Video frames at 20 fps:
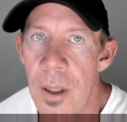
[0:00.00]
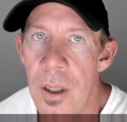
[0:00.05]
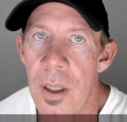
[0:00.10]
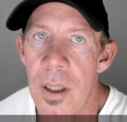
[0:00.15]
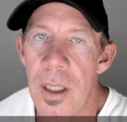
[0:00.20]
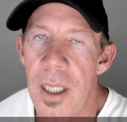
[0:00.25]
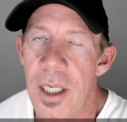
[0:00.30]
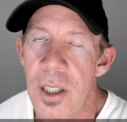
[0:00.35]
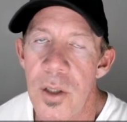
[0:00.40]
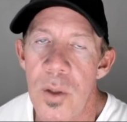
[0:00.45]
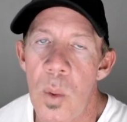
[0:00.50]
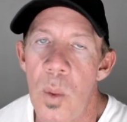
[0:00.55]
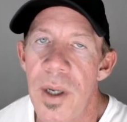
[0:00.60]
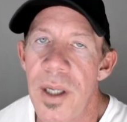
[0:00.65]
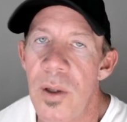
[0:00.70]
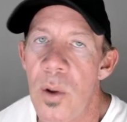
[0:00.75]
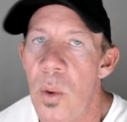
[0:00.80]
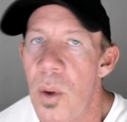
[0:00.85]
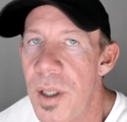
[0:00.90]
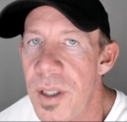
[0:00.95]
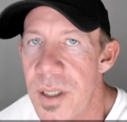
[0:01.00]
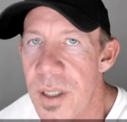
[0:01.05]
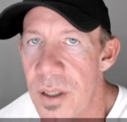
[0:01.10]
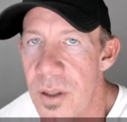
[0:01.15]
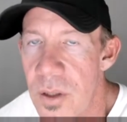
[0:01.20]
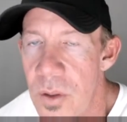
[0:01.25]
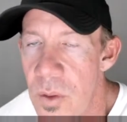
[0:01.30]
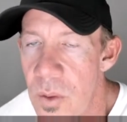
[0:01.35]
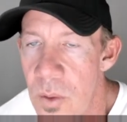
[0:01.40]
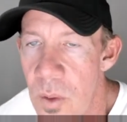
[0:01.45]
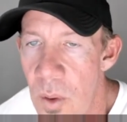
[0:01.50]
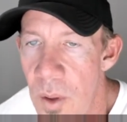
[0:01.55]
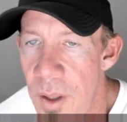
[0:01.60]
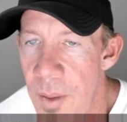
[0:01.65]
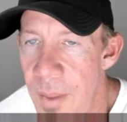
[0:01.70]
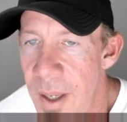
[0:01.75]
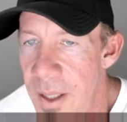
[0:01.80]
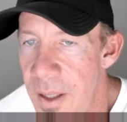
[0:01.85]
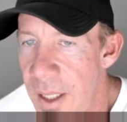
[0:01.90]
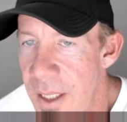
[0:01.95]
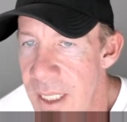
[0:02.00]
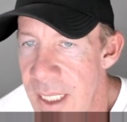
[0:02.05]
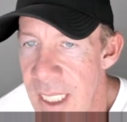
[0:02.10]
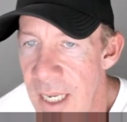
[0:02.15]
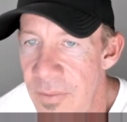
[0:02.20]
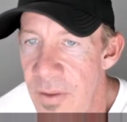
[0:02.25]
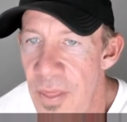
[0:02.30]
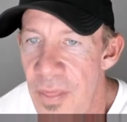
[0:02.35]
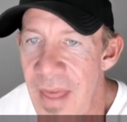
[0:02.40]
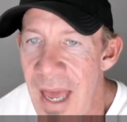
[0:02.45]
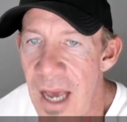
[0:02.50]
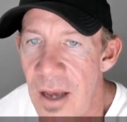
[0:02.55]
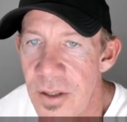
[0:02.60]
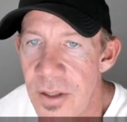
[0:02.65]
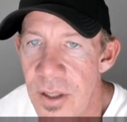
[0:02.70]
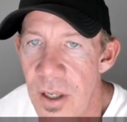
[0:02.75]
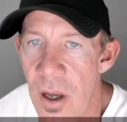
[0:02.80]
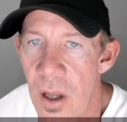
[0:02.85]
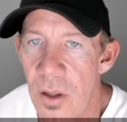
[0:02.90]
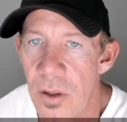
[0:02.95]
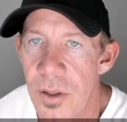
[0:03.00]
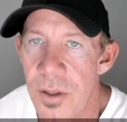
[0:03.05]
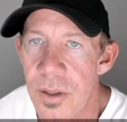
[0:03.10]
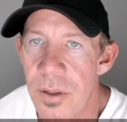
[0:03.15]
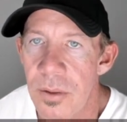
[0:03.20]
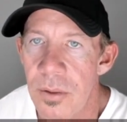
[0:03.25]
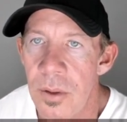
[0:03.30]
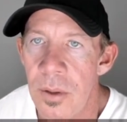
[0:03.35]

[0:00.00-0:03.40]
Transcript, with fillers: like 20 coins on KuCoin. He made like $7,000,